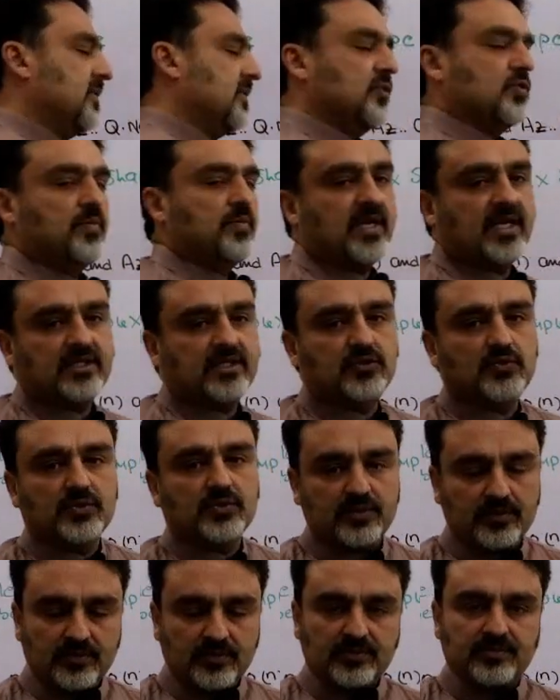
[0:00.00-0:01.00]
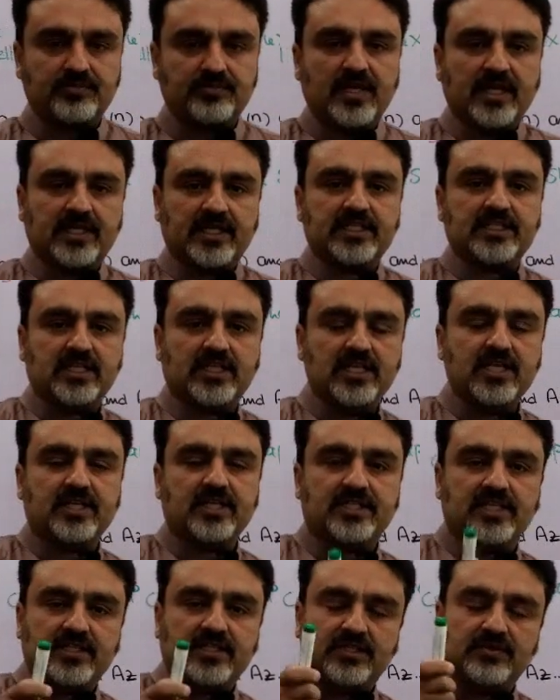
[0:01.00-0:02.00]
to make it clear
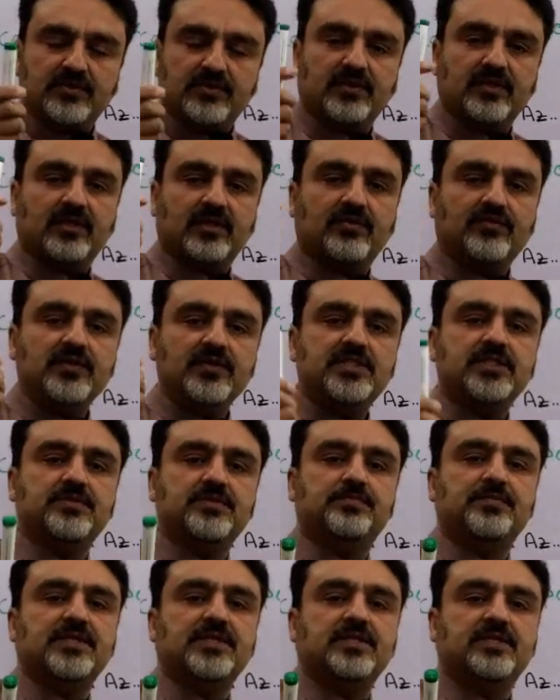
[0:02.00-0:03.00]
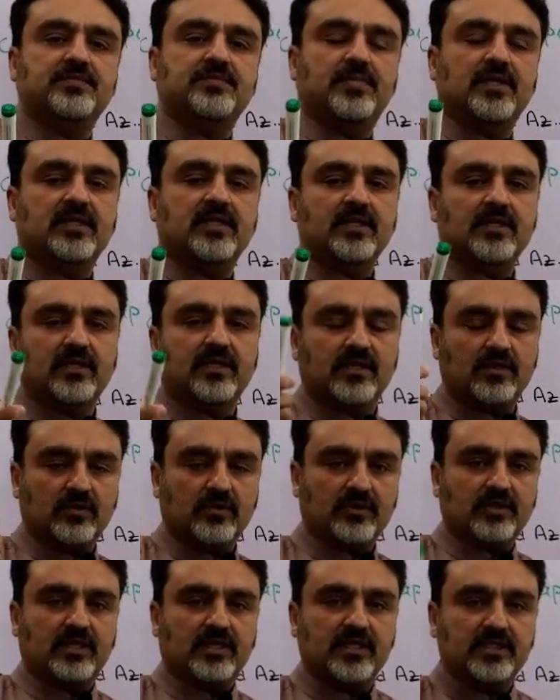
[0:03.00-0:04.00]
that which principle,
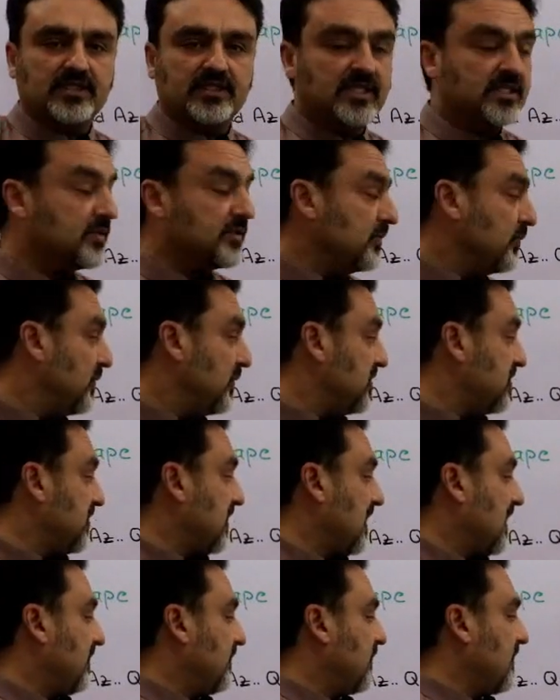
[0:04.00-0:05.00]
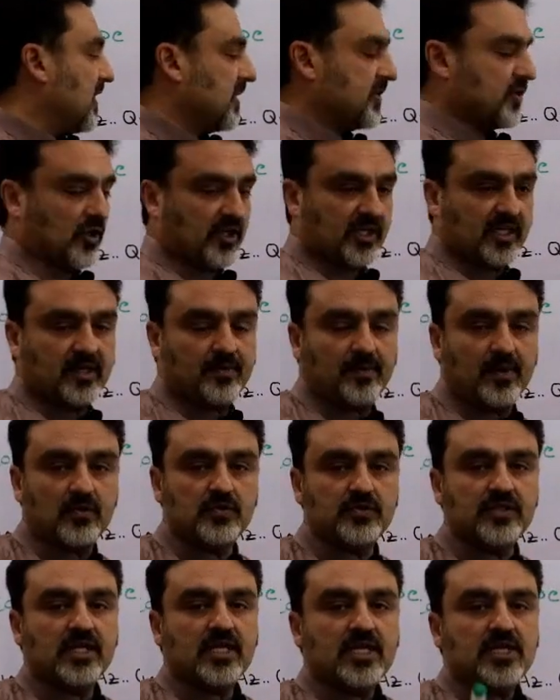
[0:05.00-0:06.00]
which shell we are talking
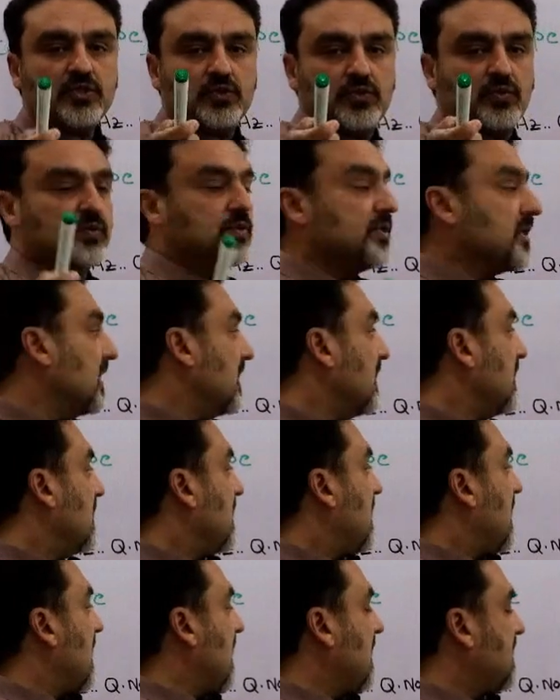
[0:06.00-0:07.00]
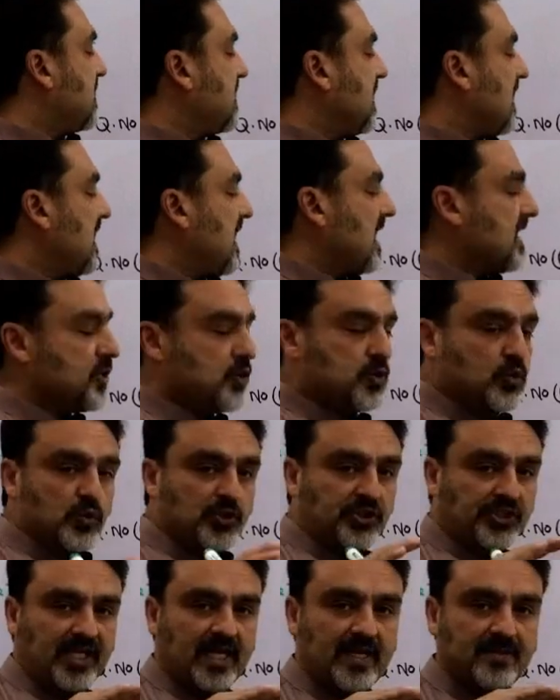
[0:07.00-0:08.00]
about. So the L shell has two
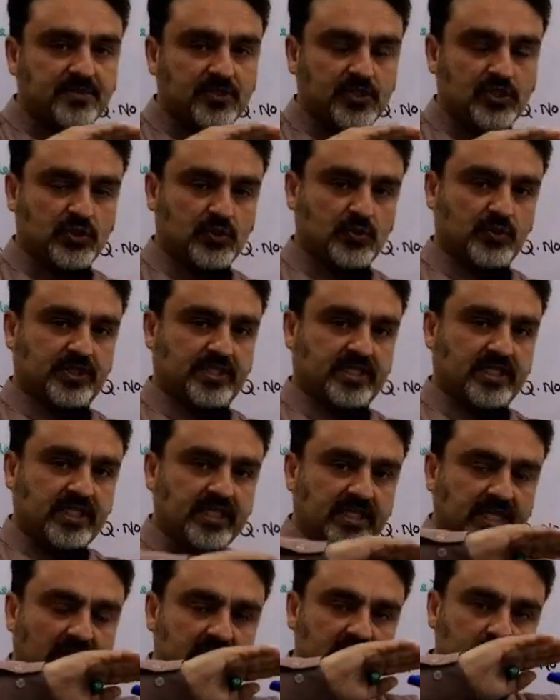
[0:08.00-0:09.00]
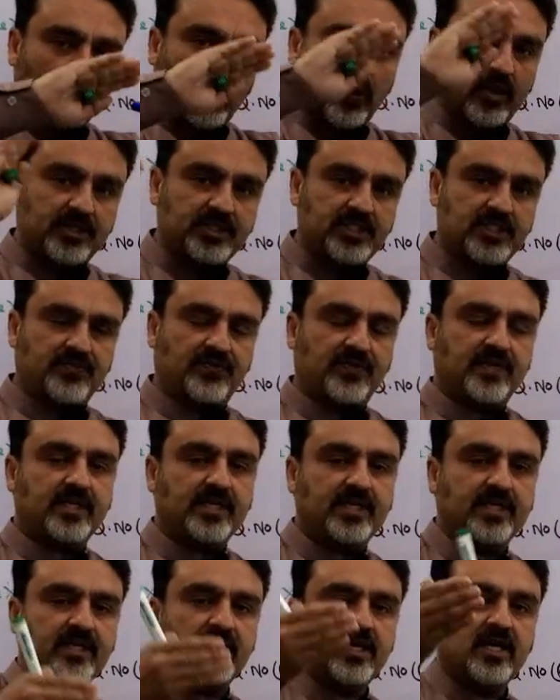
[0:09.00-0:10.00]
shapes into it. It has one sphere
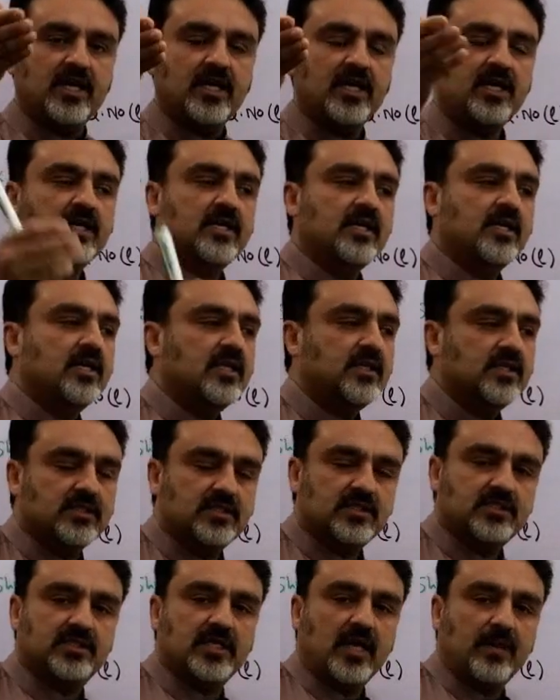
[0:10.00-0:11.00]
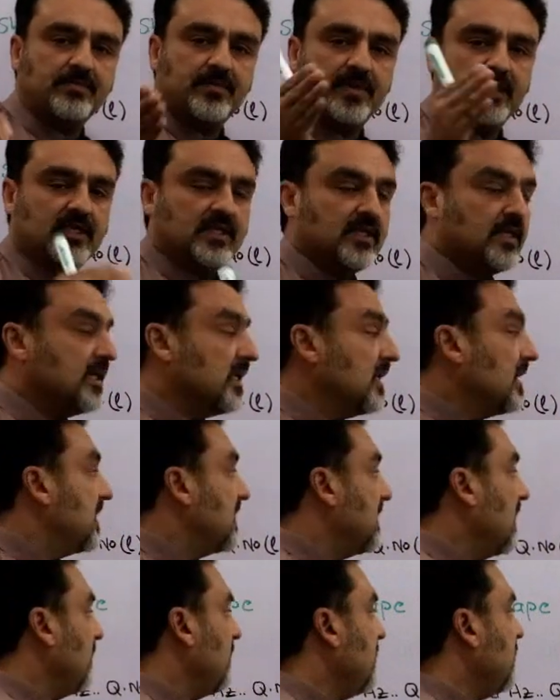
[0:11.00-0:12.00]
and a dumbbell.
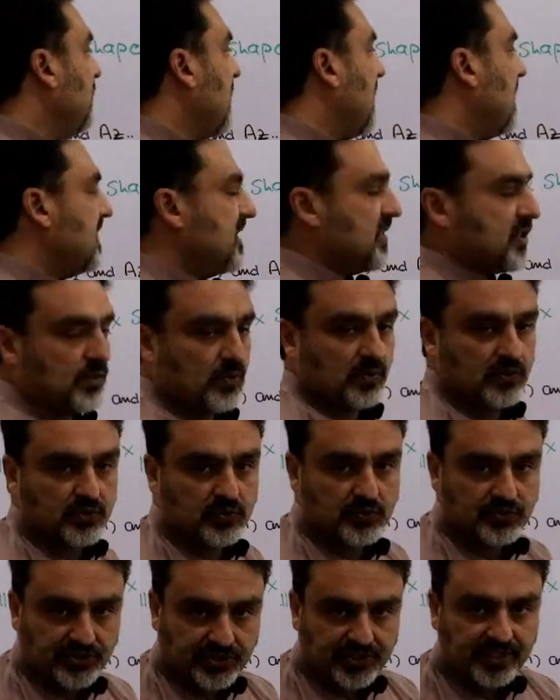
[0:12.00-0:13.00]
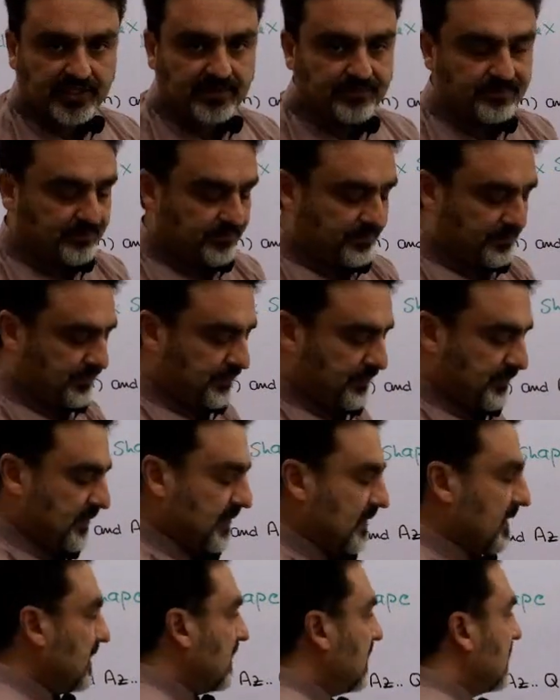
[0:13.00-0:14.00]
Now if n is equal to 3,
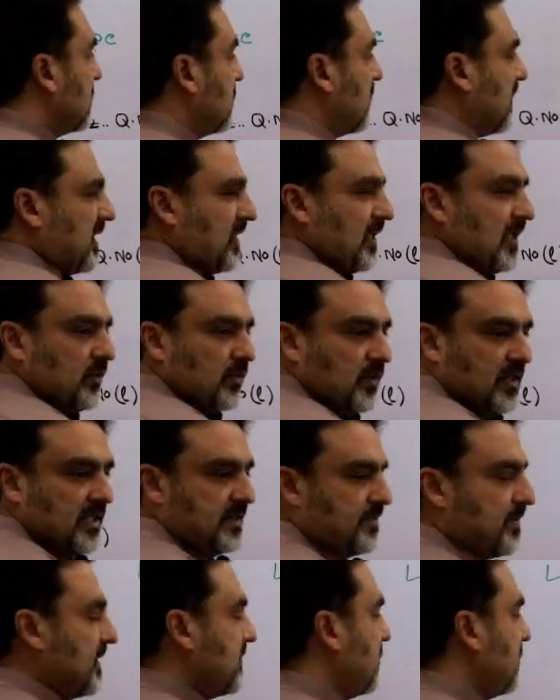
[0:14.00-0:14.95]
you can calculate by